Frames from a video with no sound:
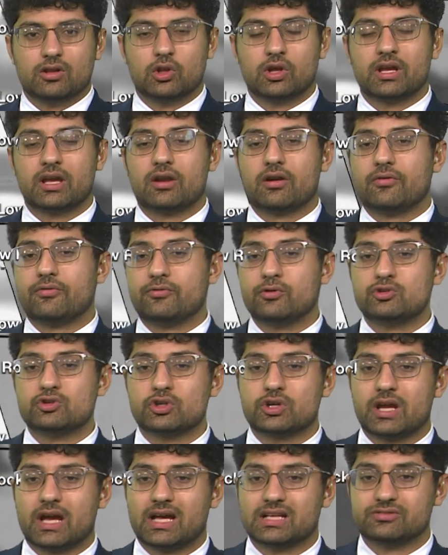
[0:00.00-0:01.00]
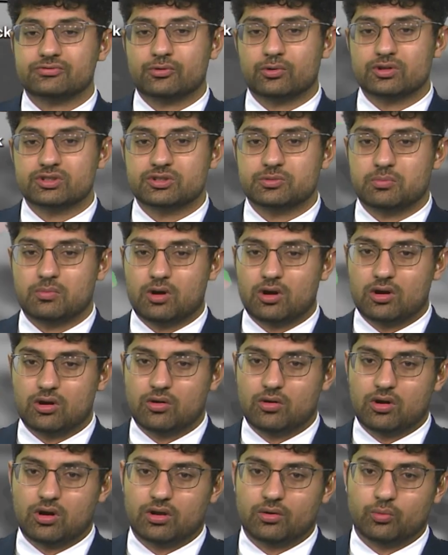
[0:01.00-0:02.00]
Looking at our future cast for
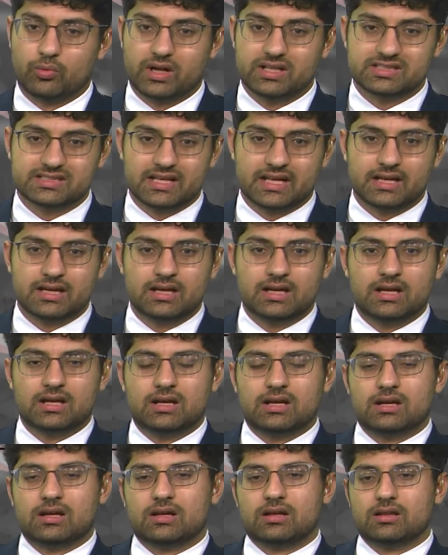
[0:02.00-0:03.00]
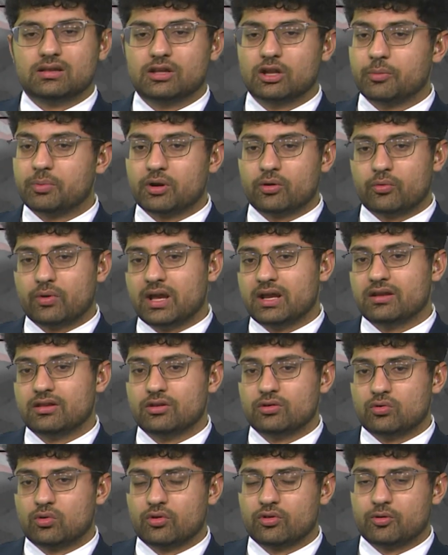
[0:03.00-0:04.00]
tomorrow on Wednesday, a little bit of rain
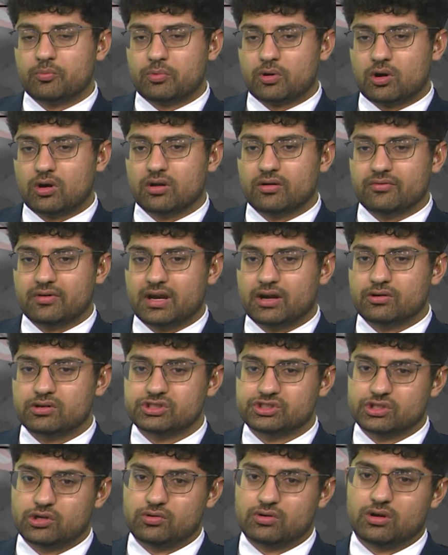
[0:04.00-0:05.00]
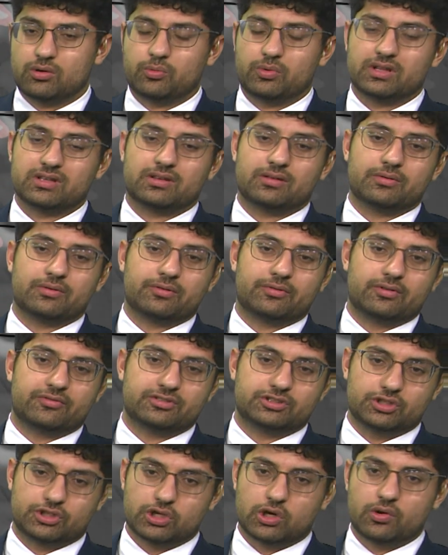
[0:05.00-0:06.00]
in the northern part of Arizona with
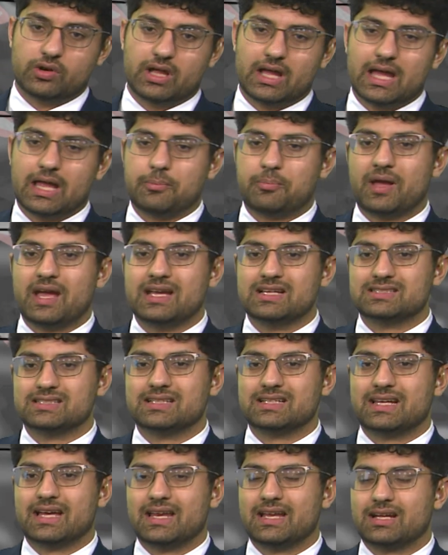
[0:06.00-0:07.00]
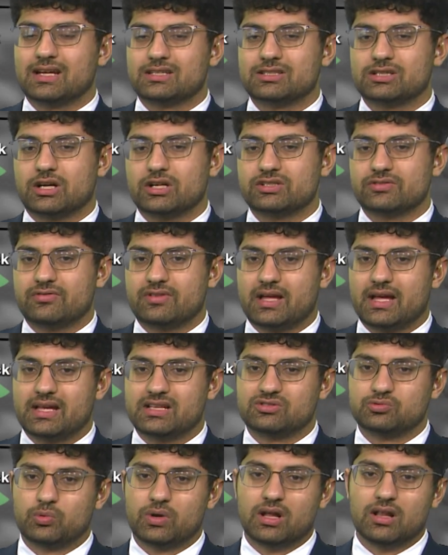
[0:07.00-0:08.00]
Sedona and Payson getting a touch of that
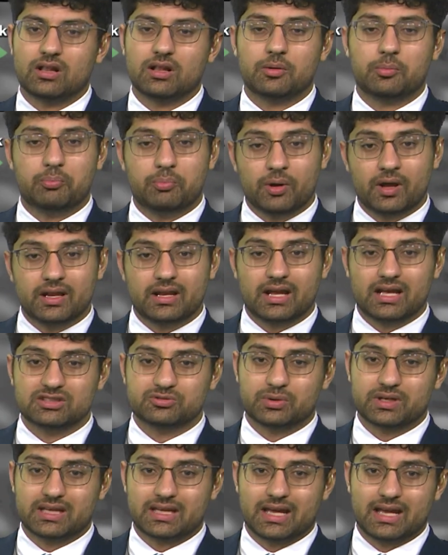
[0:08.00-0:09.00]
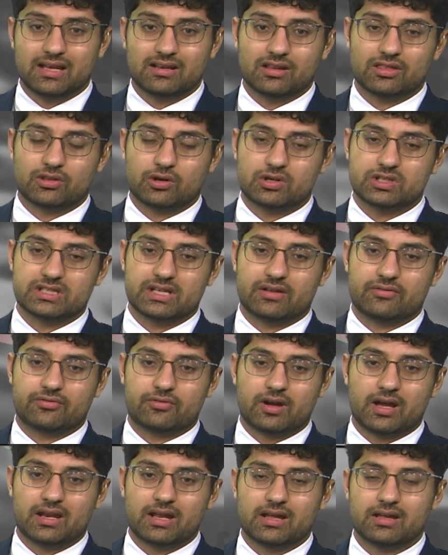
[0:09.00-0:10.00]
as well. But as we get into Thursday and
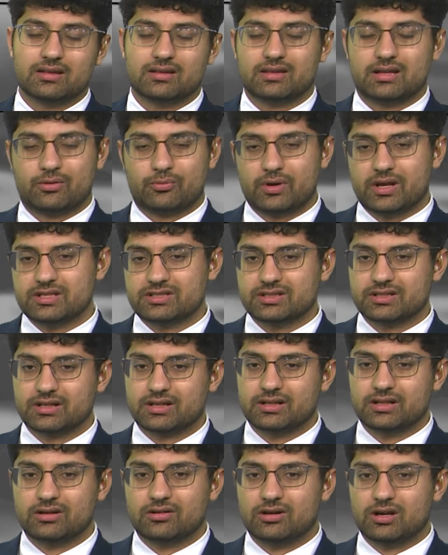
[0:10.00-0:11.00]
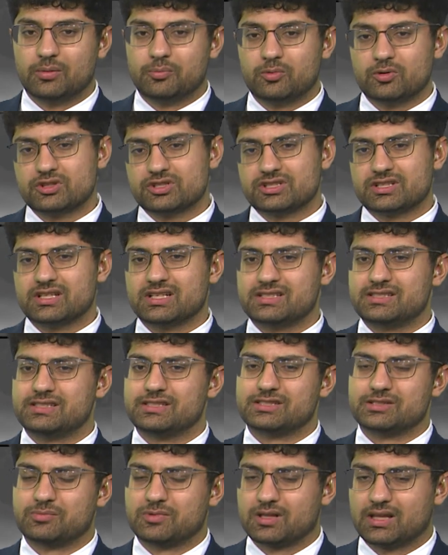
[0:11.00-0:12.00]
Friday, that rain's going to clear up. We're just going to
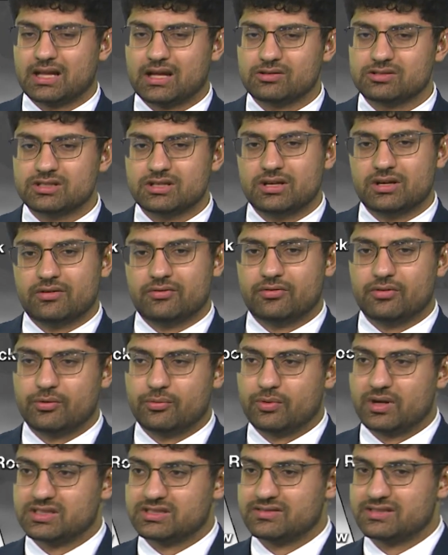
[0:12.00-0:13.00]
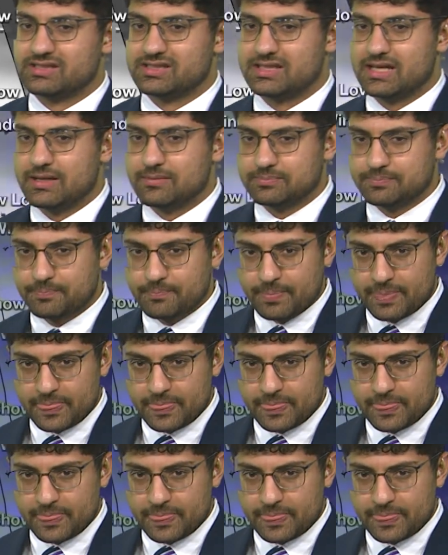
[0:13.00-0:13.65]
see some clouds for the rest of the state.